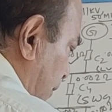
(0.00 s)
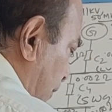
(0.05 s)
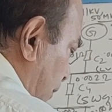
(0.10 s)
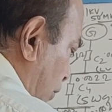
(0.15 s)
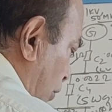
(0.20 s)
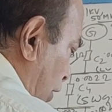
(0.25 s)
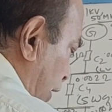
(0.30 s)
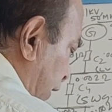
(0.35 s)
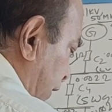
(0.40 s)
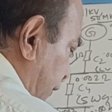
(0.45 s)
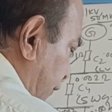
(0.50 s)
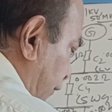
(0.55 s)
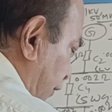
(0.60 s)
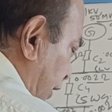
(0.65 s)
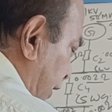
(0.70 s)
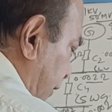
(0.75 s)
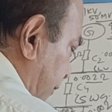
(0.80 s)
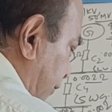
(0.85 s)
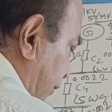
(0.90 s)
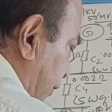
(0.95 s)

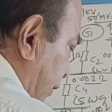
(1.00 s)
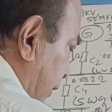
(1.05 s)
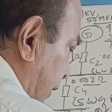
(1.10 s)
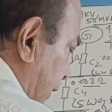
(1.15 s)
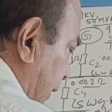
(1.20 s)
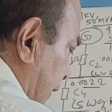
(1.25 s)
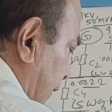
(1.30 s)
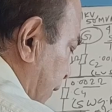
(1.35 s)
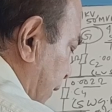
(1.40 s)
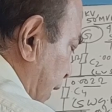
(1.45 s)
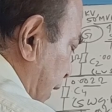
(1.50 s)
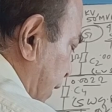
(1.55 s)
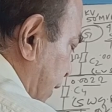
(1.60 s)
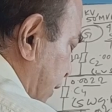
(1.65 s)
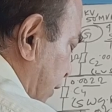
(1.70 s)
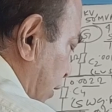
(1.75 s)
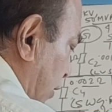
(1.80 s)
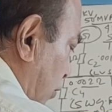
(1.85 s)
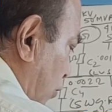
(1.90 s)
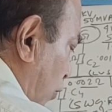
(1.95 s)
0.5. That is
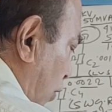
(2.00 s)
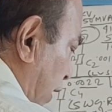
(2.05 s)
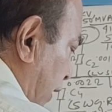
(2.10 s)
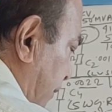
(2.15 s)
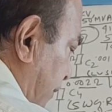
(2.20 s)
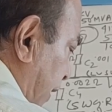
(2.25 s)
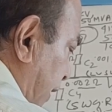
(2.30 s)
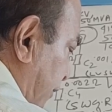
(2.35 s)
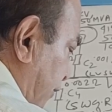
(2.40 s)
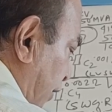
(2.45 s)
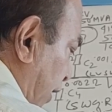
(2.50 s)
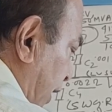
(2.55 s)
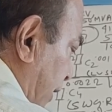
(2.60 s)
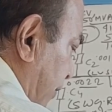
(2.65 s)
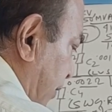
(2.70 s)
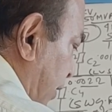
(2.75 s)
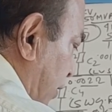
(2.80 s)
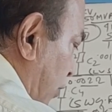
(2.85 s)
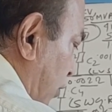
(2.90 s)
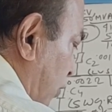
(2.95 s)
equal to 1 by
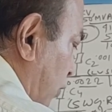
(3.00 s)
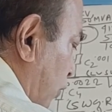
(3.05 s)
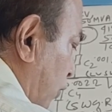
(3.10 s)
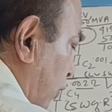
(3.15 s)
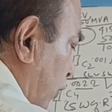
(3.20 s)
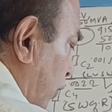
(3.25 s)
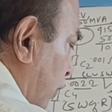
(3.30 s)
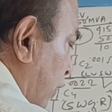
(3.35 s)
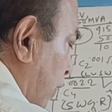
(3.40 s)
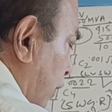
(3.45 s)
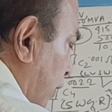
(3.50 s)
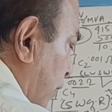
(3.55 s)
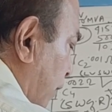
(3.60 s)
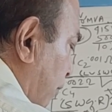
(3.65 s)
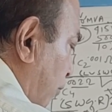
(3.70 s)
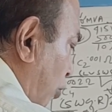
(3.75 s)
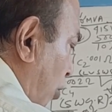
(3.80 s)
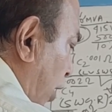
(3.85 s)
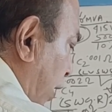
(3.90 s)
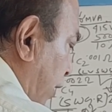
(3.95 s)
5 equal to
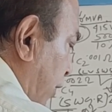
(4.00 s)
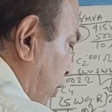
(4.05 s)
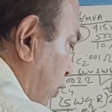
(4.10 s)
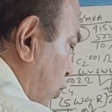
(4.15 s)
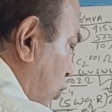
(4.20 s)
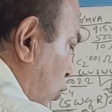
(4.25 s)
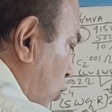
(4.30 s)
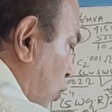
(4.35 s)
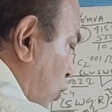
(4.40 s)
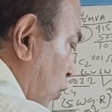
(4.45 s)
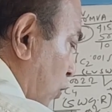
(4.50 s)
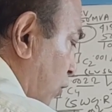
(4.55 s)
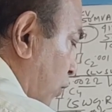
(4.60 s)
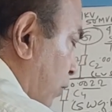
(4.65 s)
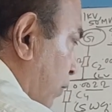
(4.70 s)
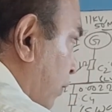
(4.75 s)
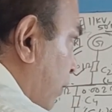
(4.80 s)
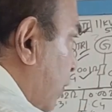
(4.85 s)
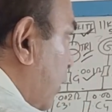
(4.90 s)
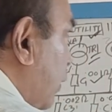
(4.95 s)
0.2.
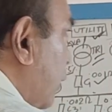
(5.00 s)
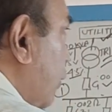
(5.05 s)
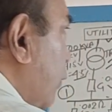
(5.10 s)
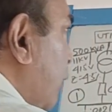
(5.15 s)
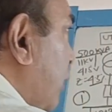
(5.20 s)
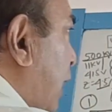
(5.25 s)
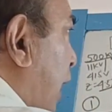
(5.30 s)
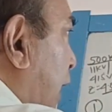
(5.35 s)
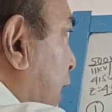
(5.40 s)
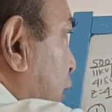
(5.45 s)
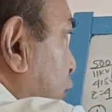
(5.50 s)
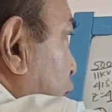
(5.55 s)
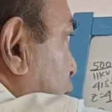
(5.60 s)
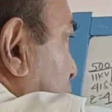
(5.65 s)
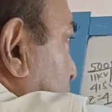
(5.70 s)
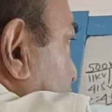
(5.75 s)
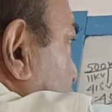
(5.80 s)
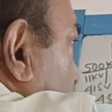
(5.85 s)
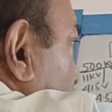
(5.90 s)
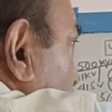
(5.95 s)
So that is we
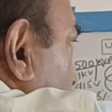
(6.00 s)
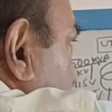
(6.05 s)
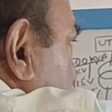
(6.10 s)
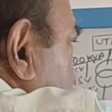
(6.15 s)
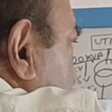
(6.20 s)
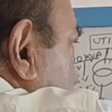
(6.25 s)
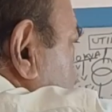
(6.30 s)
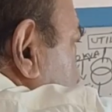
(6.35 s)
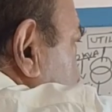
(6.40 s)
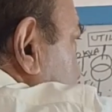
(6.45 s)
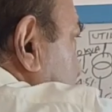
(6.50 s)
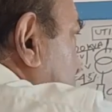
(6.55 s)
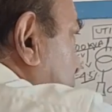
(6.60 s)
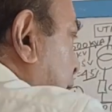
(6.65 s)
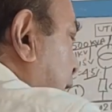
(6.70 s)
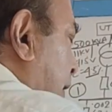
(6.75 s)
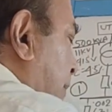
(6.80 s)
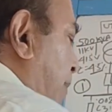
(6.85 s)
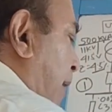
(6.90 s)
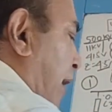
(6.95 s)
have put over here.
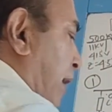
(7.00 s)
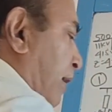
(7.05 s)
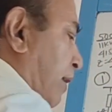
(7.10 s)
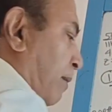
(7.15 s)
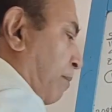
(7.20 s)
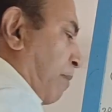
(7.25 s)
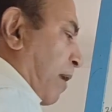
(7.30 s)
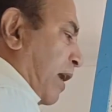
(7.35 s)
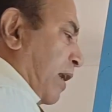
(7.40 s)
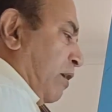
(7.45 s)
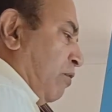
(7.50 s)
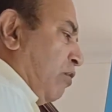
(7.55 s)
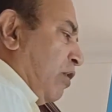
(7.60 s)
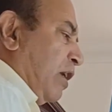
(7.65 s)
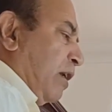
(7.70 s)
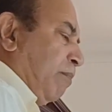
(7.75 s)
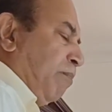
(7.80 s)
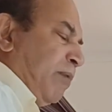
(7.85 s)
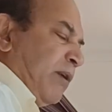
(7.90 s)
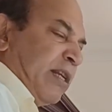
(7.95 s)
Generator per
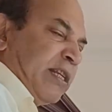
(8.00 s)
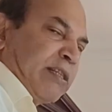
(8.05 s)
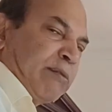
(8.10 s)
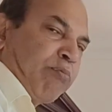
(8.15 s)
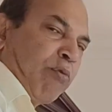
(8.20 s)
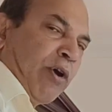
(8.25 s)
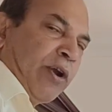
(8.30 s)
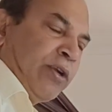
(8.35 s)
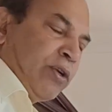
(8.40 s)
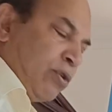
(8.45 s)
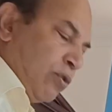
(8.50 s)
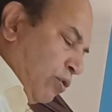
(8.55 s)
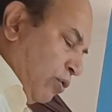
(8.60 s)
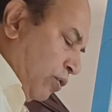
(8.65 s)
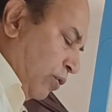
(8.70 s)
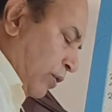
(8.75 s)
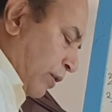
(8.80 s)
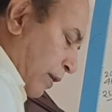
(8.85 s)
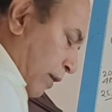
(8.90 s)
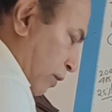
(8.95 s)
unit impedance
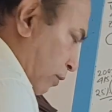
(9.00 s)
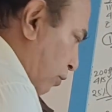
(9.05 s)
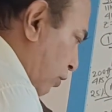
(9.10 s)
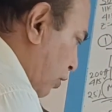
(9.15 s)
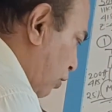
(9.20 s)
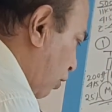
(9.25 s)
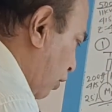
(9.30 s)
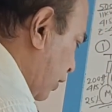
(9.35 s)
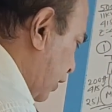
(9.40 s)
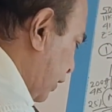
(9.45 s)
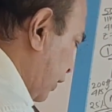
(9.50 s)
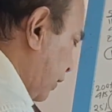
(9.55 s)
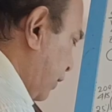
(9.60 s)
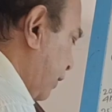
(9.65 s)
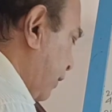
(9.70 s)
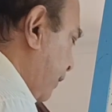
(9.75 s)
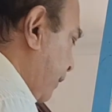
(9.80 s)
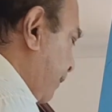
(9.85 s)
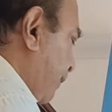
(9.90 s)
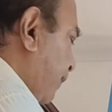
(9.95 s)
0.2. We got
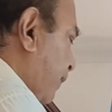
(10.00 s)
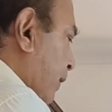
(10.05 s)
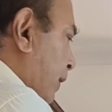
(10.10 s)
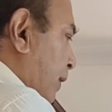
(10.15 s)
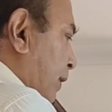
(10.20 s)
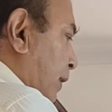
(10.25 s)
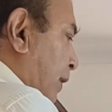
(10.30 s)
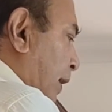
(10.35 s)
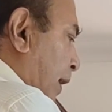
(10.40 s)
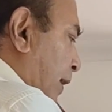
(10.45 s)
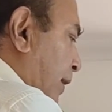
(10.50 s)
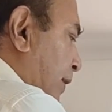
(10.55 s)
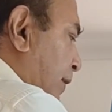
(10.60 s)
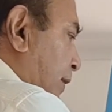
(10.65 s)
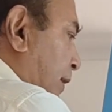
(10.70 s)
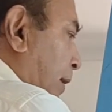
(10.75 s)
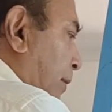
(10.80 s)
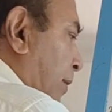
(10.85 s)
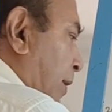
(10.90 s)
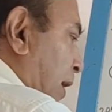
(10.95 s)
it. Then
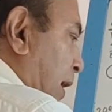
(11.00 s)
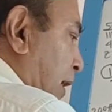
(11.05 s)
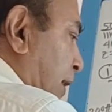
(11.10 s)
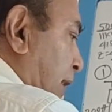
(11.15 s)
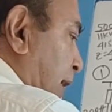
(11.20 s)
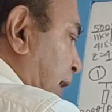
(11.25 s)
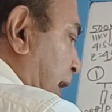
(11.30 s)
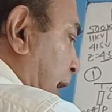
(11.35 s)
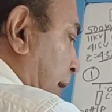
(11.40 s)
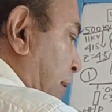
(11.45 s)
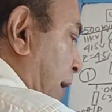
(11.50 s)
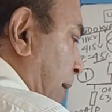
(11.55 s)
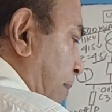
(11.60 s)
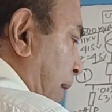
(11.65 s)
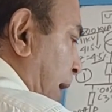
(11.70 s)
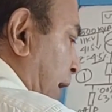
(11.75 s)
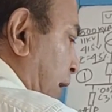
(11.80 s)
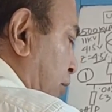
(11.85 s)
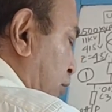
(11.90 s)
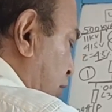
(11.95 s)
similarly the cable
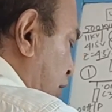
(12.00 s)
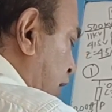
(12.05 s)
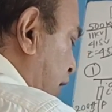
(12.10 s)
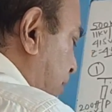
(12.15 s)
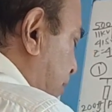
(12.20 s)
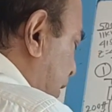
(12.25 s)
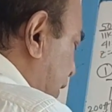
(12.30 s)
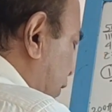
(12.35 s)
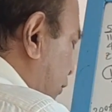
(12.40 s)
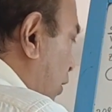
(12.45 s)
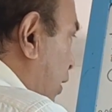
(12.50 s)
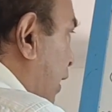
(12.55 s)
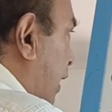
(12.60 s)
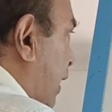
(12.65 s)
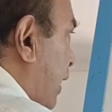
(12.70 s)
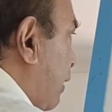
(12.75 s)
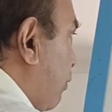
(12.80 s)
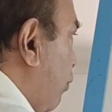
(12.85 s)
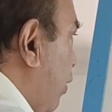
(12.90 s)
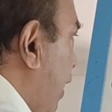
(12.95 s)
per unit impedance
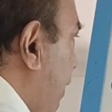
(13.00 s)
already we